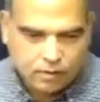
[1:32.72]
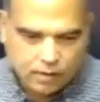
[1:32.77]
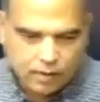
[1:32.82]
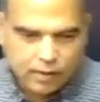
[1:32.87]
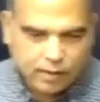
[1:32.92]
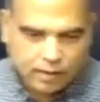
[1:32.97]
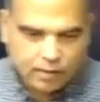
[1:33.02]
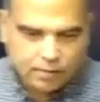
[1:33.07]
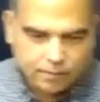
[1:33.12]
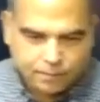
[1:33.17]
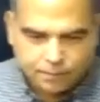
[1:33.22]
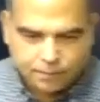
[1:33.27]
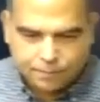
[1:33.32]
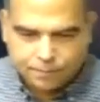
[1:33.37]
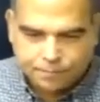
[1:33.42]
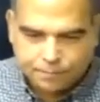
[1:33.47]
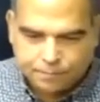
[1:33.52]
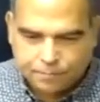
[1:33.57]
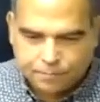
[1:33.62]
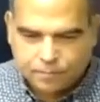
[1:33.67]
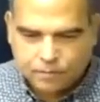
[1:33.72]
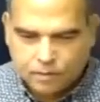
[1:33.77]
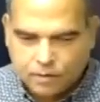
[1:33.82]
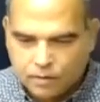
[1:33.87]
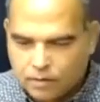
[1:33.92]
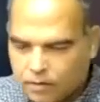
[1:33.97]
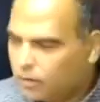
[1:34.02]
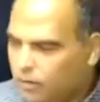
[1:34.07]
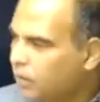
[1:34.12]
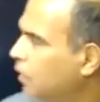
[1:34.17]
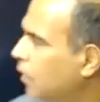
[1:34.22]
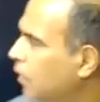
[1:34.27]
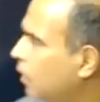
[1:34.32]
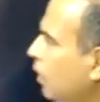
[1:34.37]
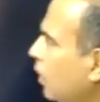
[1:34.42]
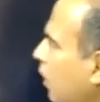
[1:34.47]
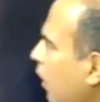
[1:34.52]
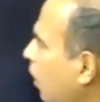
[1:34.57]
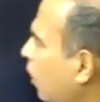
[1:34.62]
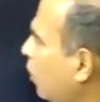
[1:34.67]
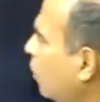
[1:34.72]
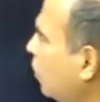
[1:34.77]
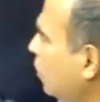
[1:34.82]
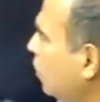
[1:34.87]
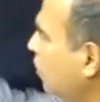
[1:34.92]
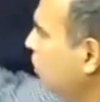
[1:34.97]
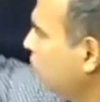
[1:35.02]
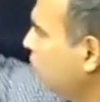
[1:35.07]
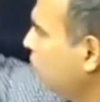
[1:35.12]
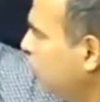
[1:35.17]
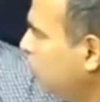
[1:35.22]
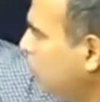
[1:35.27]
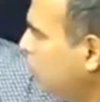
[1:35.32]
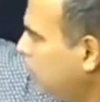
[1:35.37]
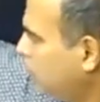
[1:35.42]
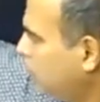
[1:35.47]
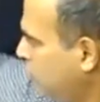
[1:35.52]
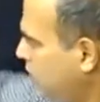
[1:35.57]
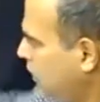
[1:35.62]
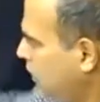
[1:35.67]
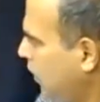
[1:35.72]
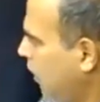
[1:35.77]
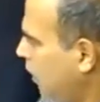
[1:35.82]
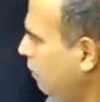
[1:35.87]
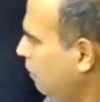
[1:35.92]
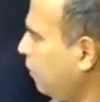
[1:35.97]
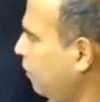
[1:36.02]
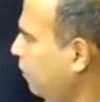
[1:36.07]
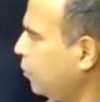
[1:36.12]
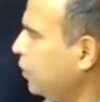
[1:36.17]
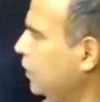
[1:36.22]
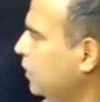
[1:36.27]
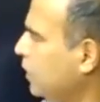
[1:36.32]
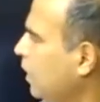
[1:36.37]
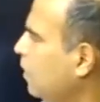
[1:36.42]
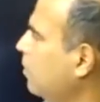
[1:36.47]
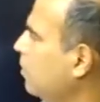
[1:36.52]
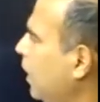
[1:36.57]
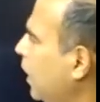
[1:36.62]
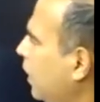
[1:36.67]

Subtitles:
Okay. Now, if I put the same